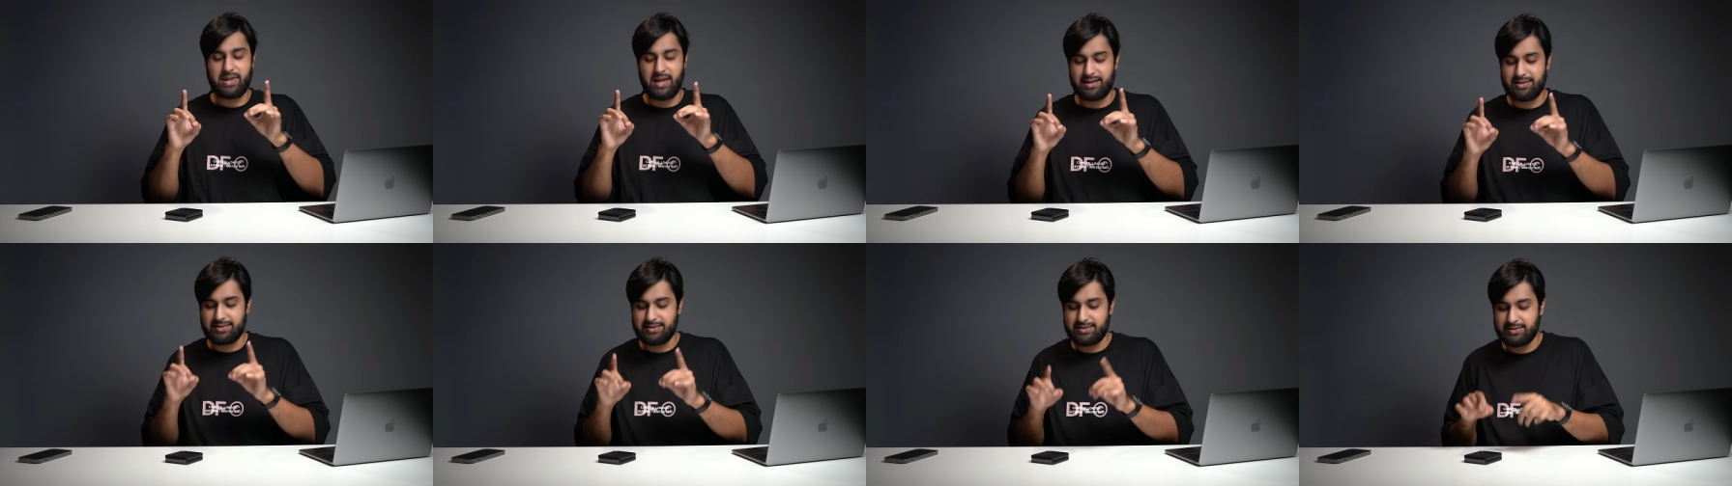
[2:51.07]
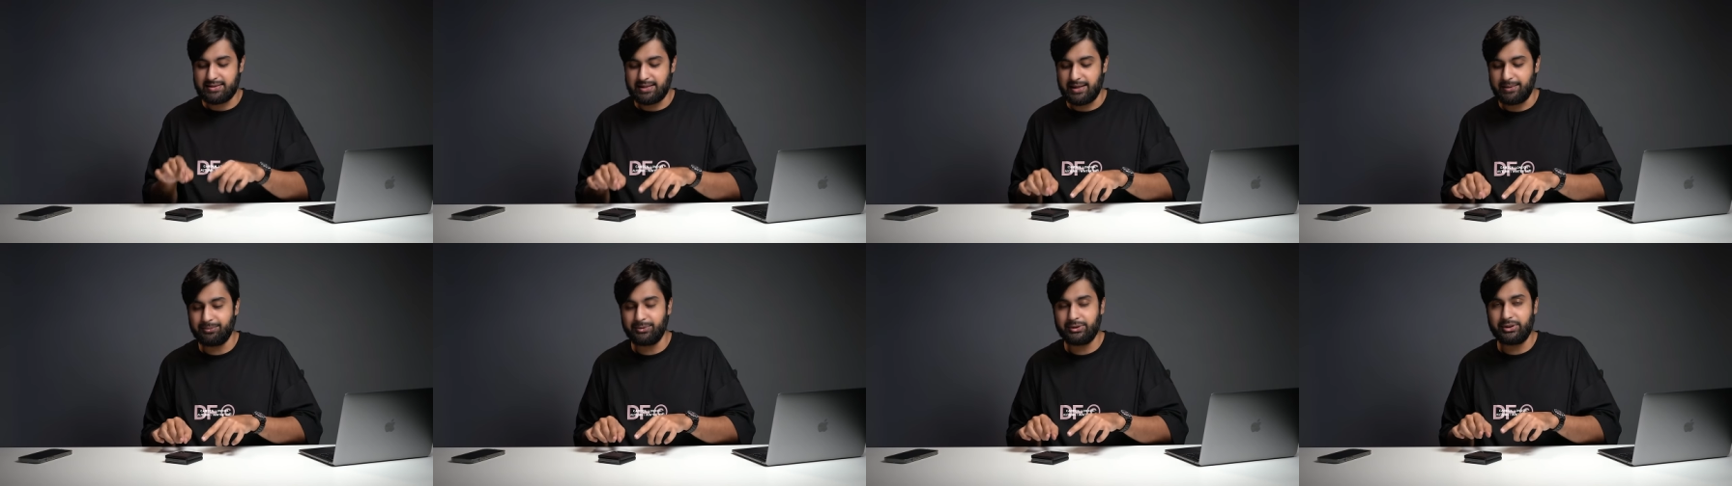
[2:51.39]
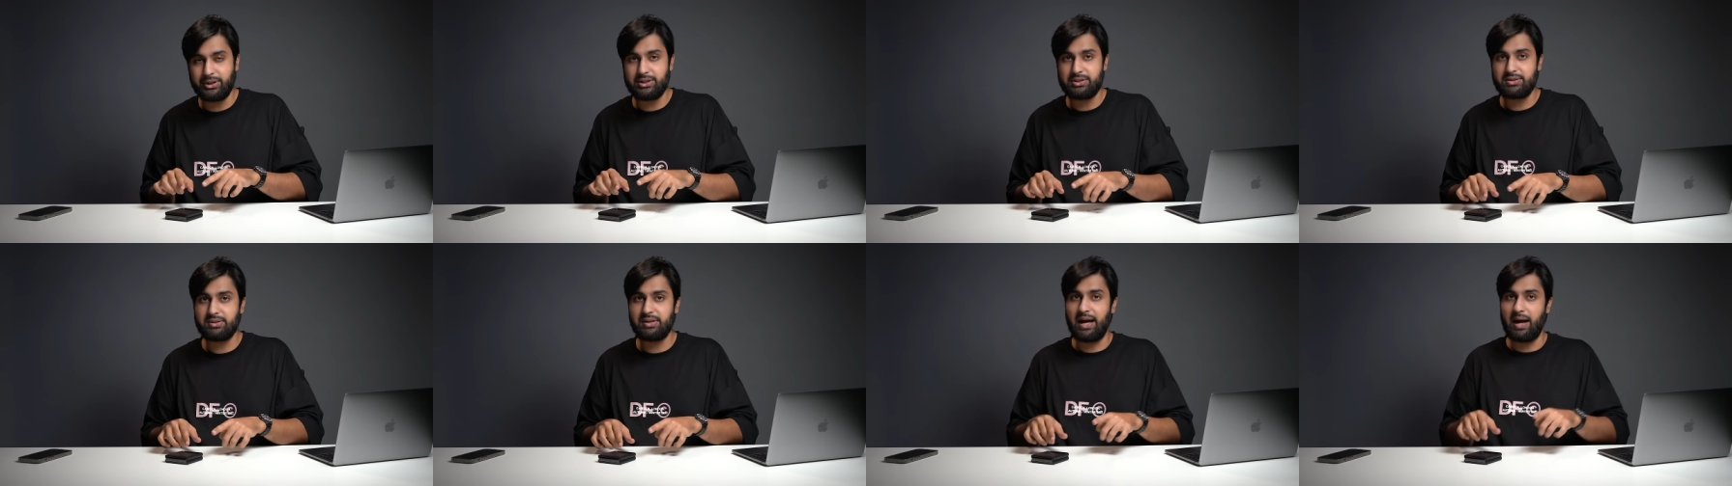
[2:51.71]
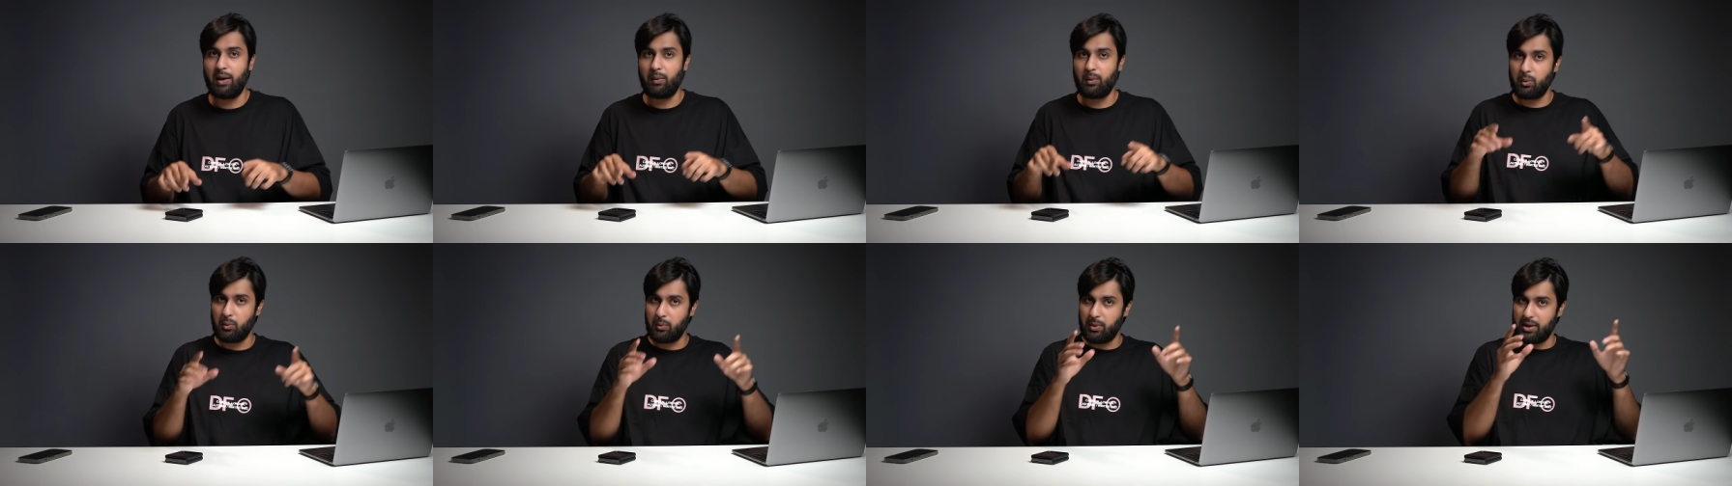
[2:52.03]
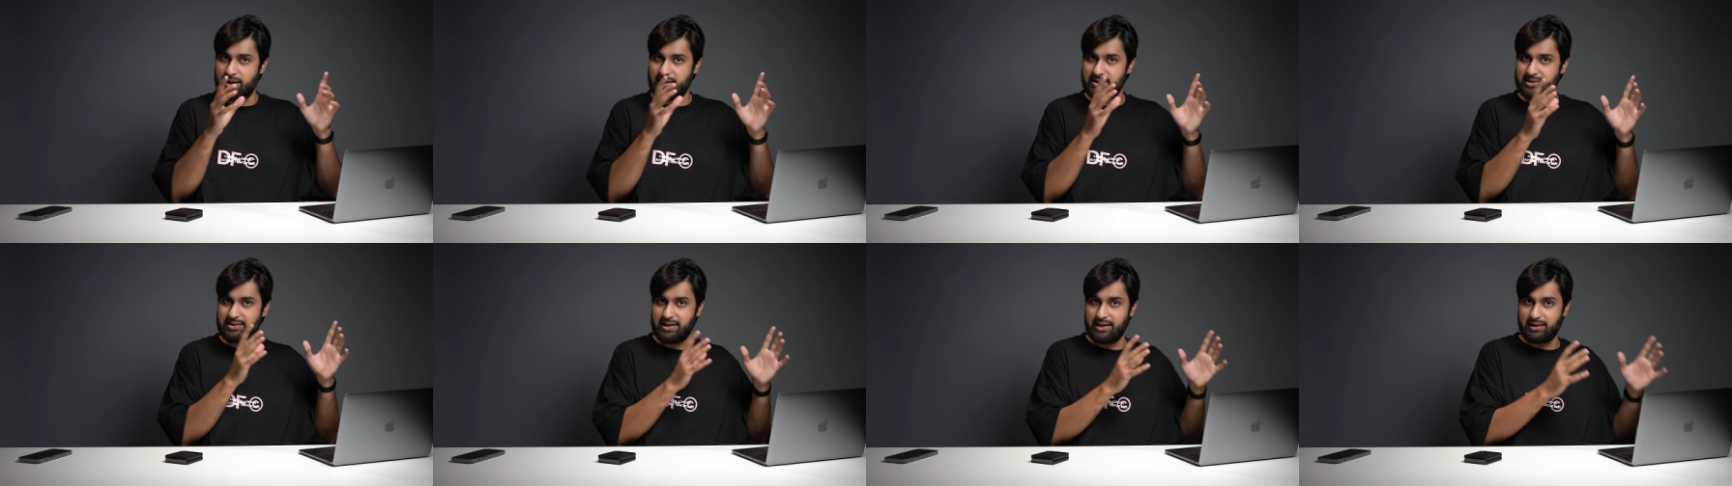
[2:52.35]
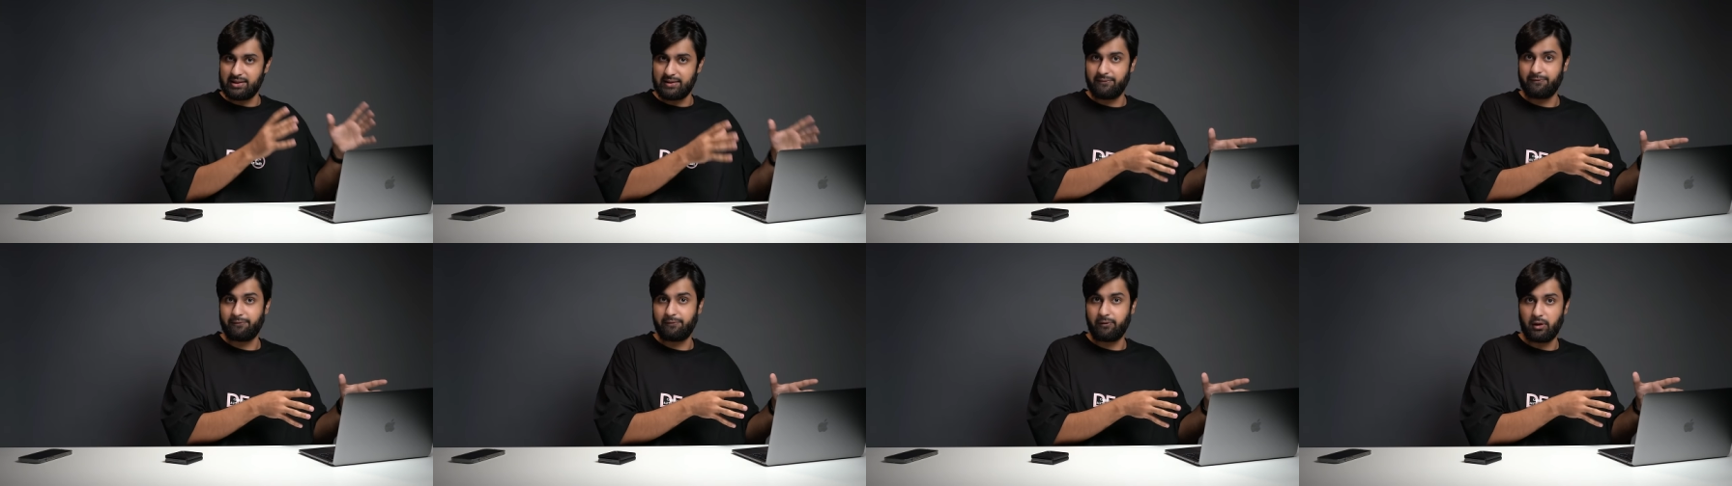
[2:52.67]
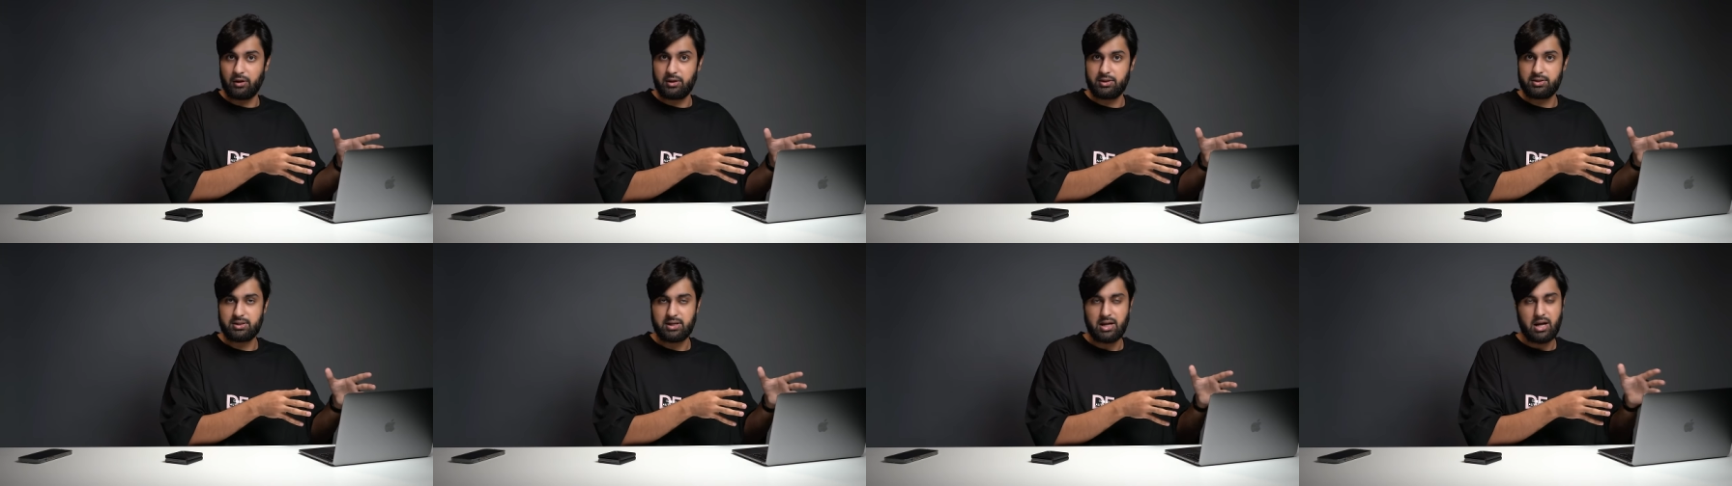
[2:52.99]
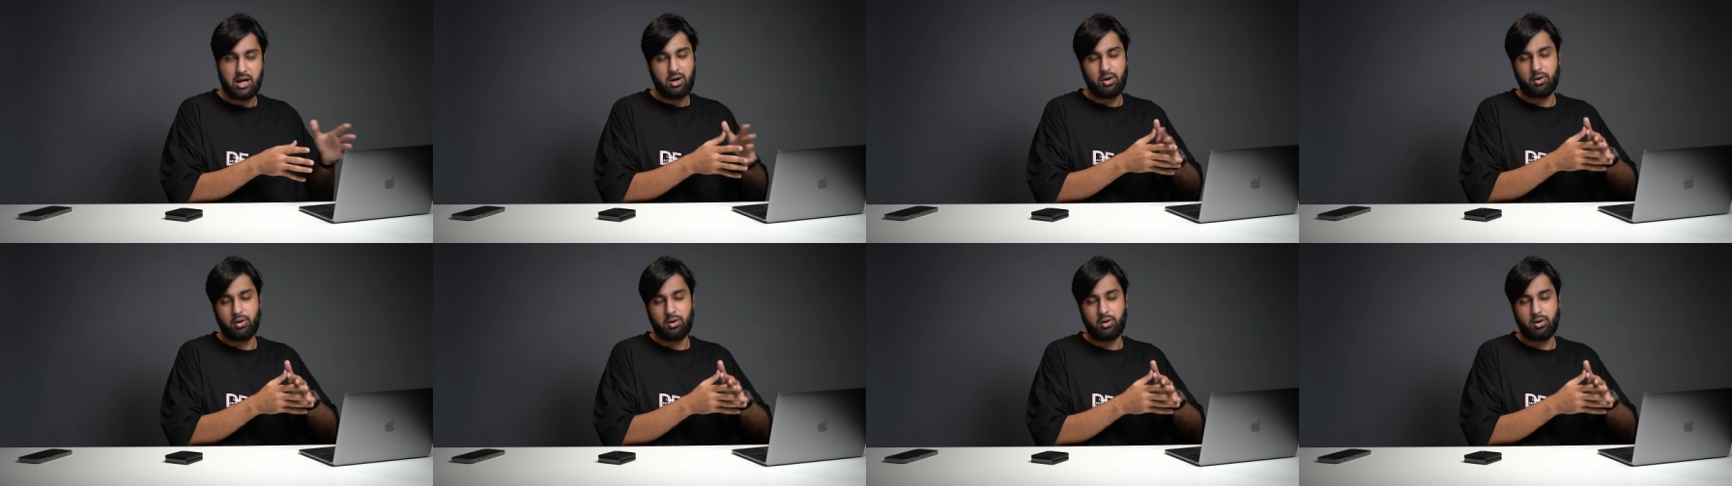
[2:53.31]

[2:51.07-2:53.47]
It's similar to how it was in the first